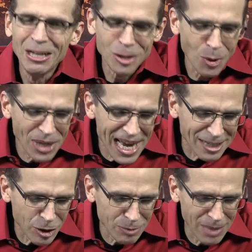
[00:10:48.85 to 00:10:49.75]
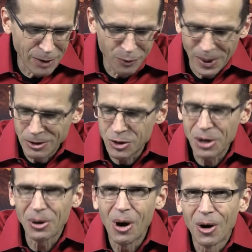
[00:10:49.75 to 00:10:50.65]
so yes, my friends,
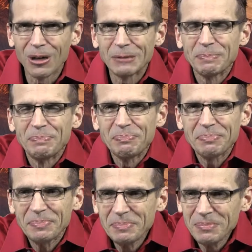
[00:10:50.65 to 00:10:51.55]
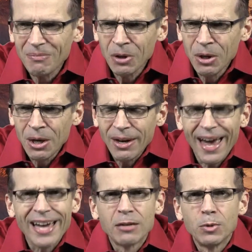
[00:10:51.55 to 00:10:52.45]
there are
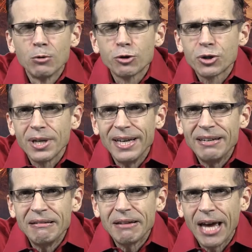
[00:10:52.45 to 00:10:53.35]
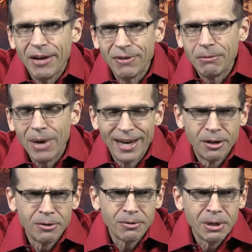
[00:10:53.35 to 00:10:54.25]
animals in heaven.
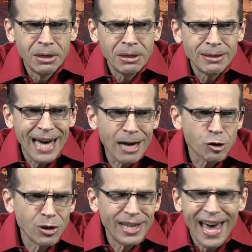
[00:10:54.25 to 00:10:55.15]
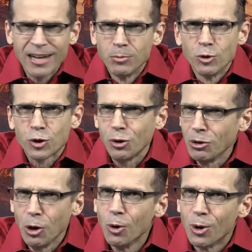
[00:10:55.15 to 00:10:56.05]
Uh, actually, animals
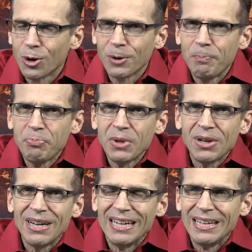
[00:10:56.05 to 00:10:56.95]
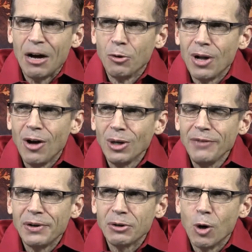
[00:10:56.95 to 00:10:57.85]
galore. Uh, I'll, I'll,
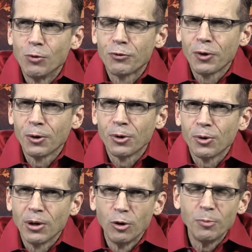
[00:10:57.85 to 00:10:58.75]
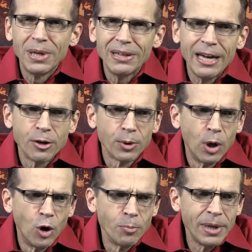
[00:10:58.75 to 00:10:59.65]
even go further a little bit later
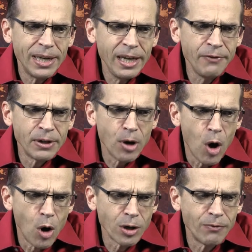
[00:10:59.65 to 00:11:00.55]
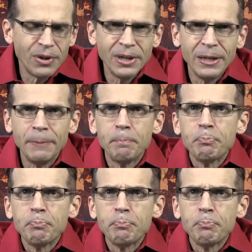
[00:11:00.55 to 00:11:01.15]
on, but even all of the